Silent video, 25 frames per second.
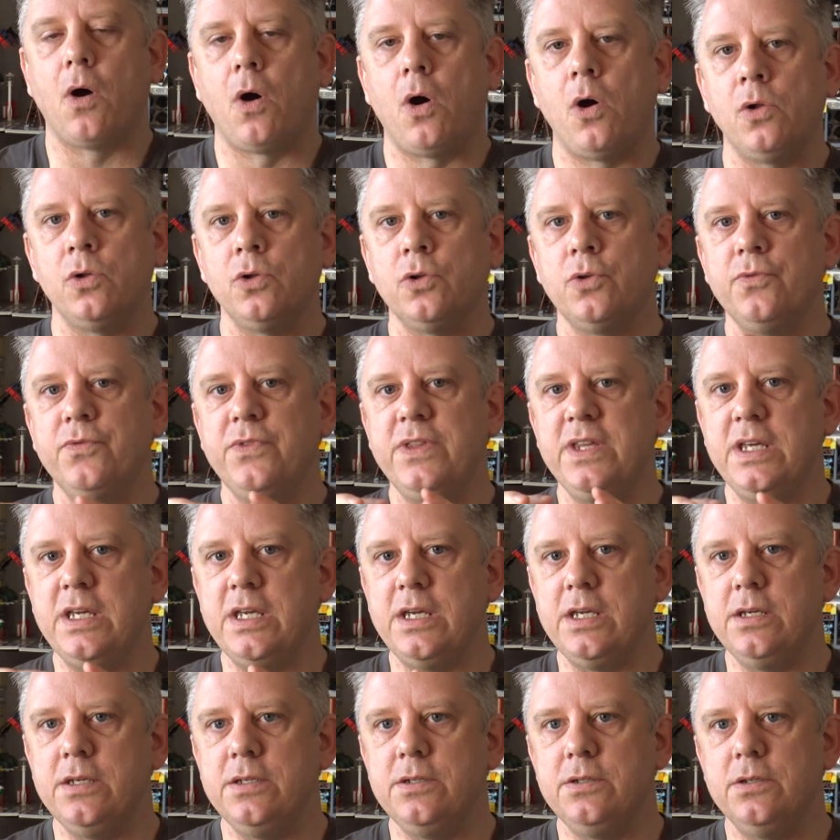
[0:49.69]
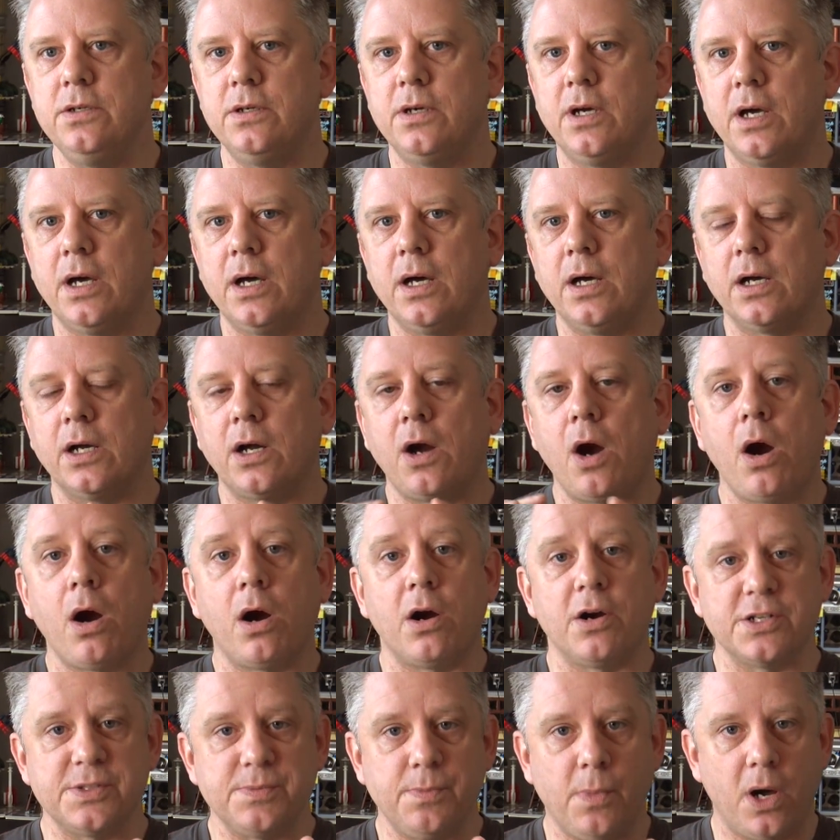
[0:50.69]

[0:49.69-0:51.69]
all of the cars,